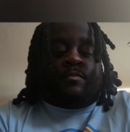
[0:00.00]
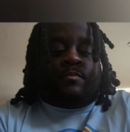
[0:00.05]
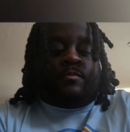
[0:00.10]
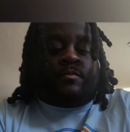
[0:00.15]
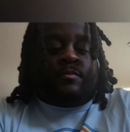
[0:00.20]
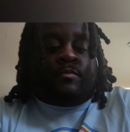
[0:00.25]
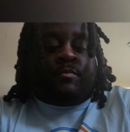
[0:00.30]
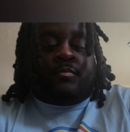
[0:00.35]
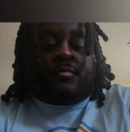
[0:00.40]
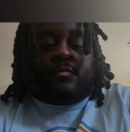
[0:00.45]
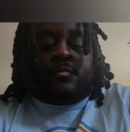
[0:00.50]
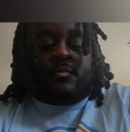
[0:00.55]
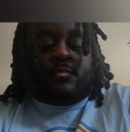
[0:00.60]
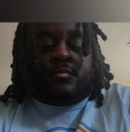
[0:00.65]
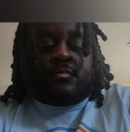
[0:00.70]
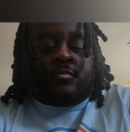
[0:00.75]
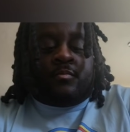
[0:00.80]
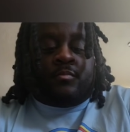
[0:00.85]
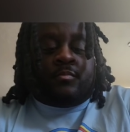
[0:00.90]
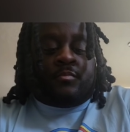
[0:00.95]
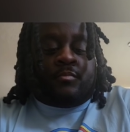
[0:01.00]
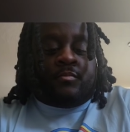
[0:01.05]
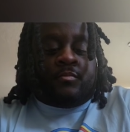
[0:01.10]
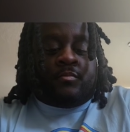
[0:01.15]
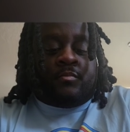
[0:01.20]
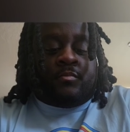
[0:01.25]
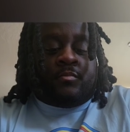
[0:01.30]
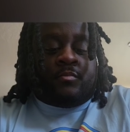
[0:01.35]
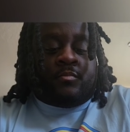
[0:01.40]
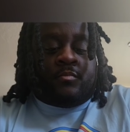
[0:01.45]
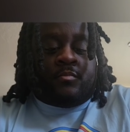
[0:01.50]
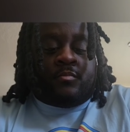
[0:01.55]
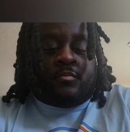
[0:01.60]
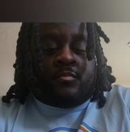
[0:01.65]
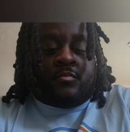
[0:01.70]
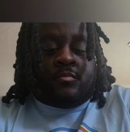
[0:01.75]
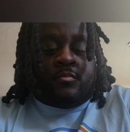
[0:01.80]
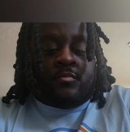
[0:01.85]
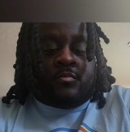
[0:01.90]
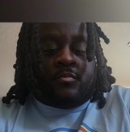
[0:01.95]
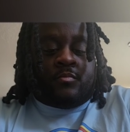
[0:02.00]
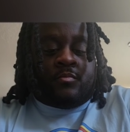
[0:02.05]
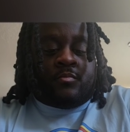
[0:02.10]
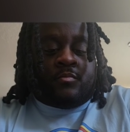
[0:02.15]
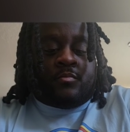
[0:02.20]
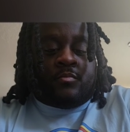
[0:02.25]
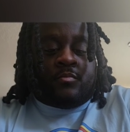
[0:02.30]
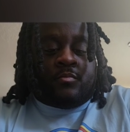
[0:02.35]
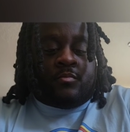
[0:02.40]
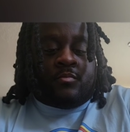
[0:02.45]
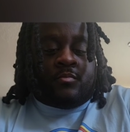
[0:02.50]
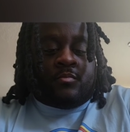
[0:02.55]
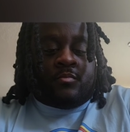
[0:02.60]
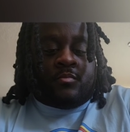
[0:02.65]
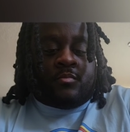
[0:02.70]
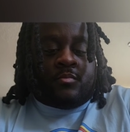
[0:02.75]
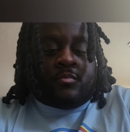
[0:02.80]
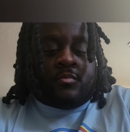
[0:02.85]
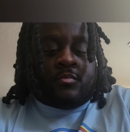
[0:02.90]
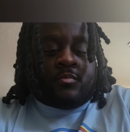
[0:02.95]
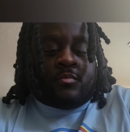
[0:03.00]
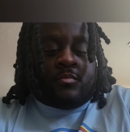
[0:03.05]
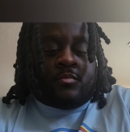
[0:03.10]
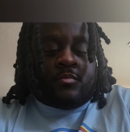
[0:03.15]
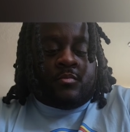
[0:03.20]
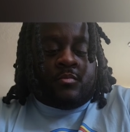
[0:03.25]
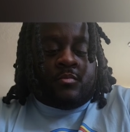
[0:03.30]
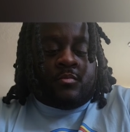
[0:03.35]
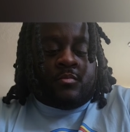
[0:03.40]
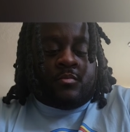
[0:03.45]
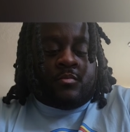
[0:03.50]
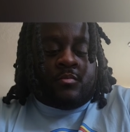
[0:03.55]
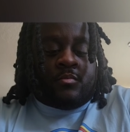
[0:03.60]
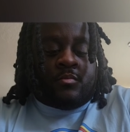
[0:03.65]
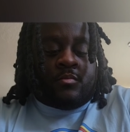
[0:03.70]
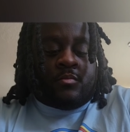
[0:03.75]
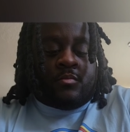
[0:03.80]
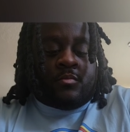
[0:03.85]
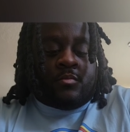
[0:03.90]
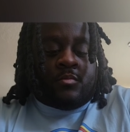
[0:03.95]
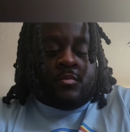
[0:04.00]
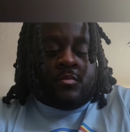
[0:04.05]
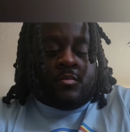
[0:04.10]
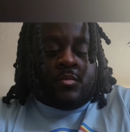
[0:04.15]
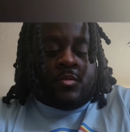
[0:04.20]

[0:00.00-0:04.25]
(silence)